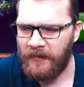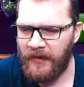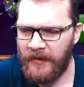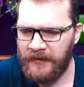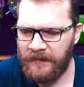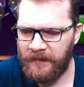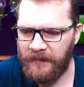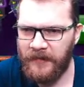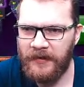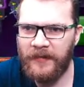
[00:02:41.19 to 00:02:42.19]
Right.
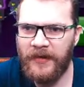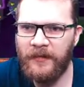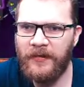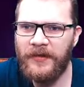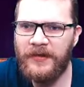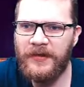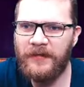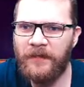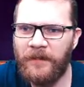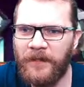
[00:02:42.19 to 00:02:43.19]
Let's make a mutant team.